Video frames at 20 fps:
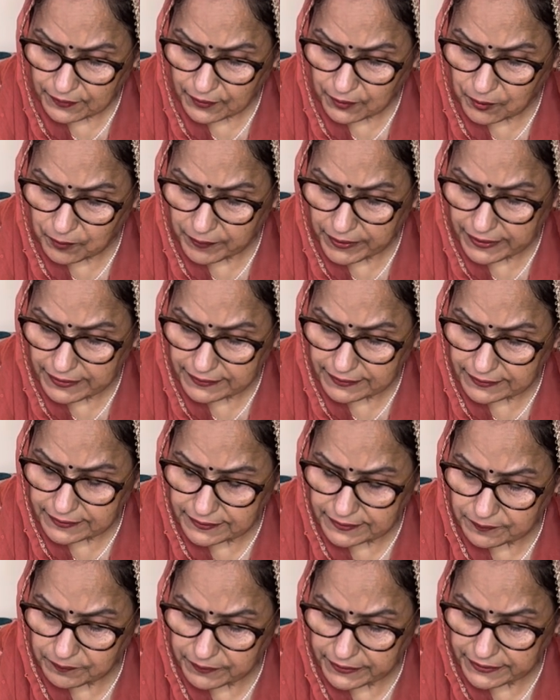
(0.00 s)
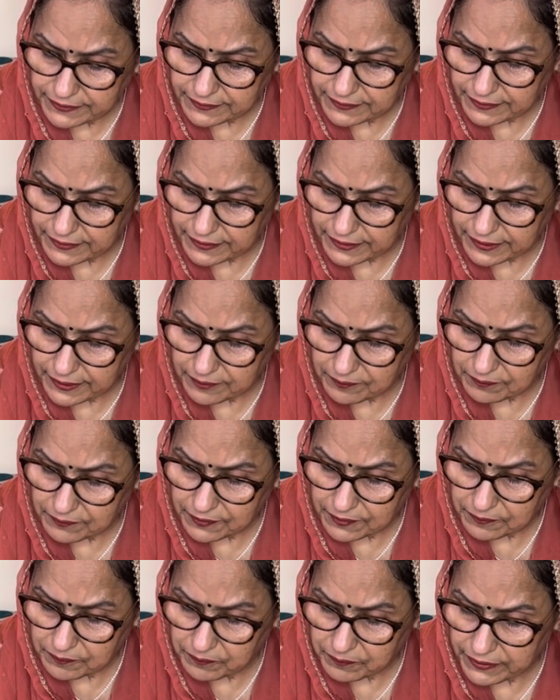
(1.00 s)
O man, contemplate the name,
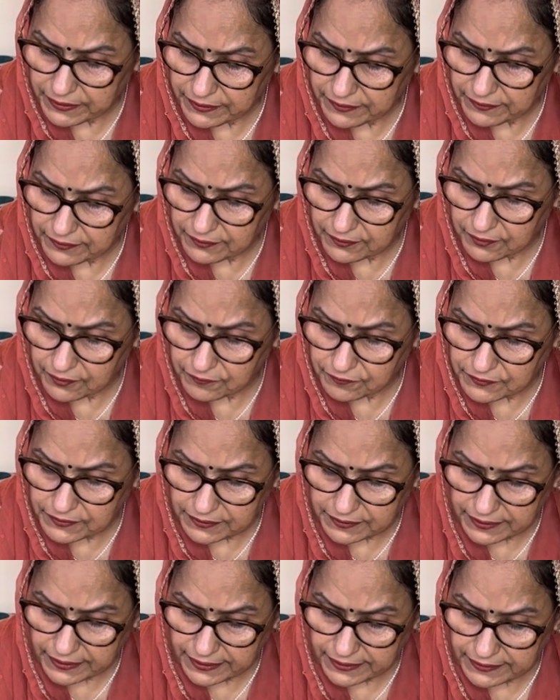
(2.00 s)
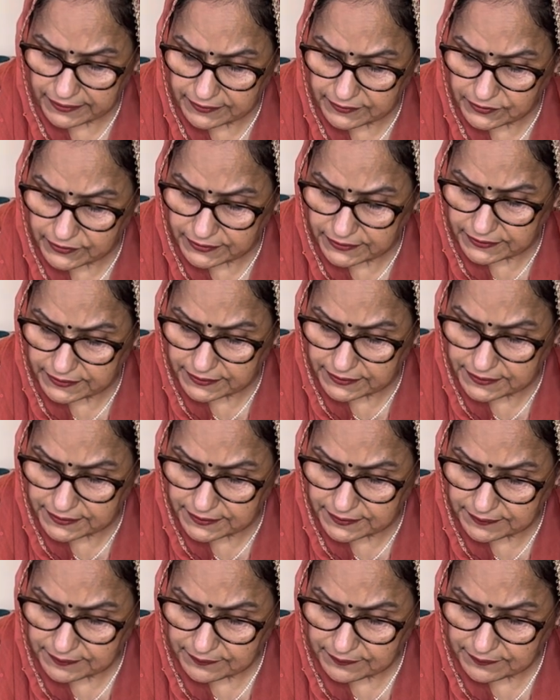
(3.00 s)
bringer of the 9 treasures.